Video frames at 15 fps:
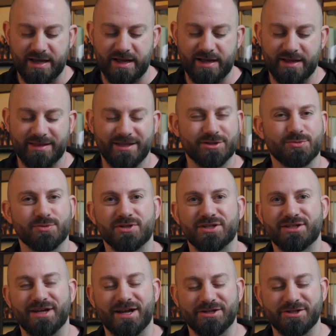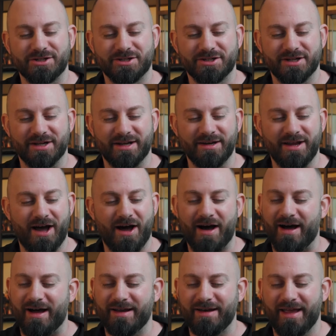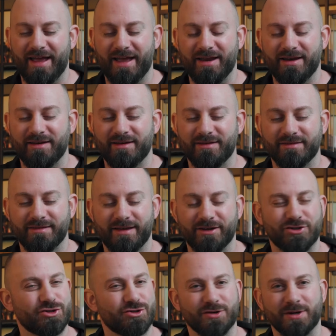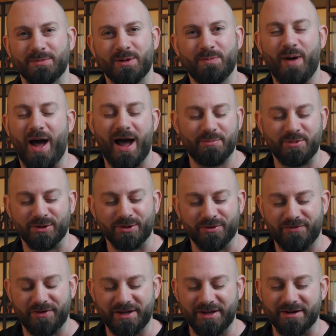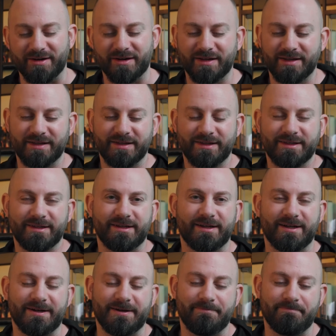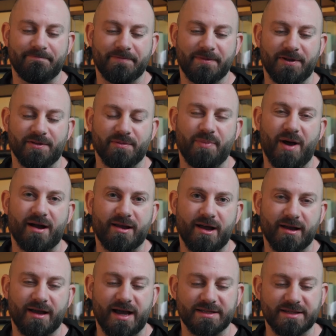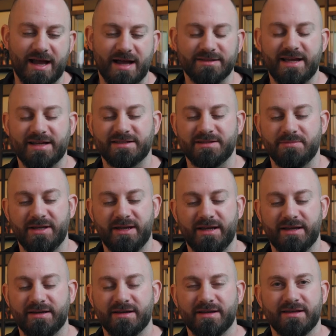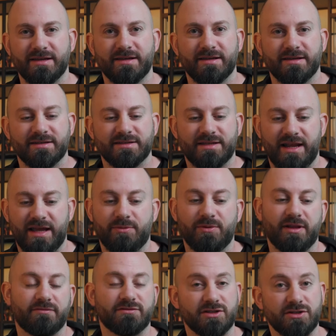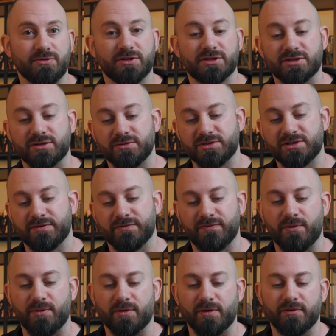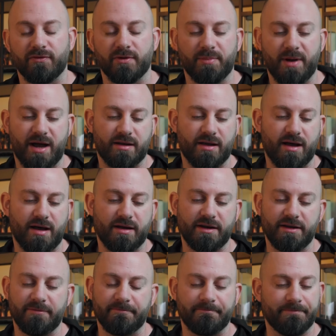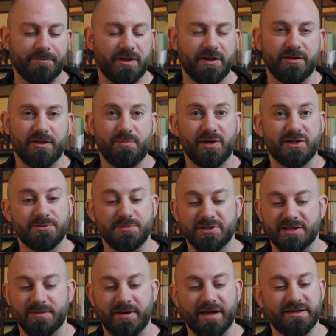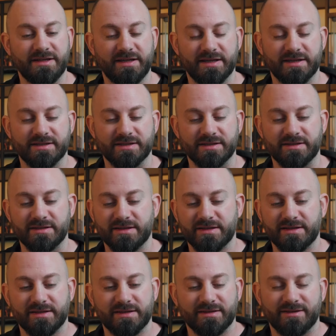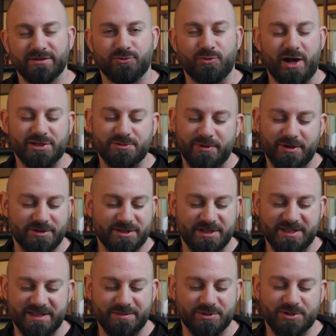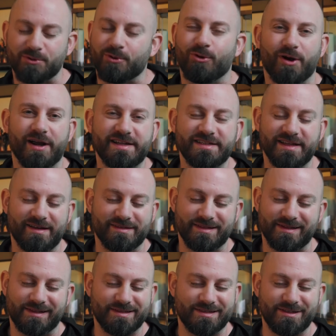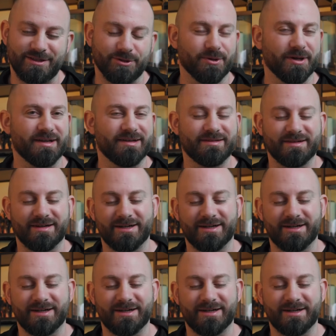was such an odd and extremely popular figure. You know, the BotCon guys contacted me and said, hey, we'd love to do an exclusive for BotCon. And, you know, they pitched me some ideas, and Wasp Raider just seemed so crazy. I was like, let's do it.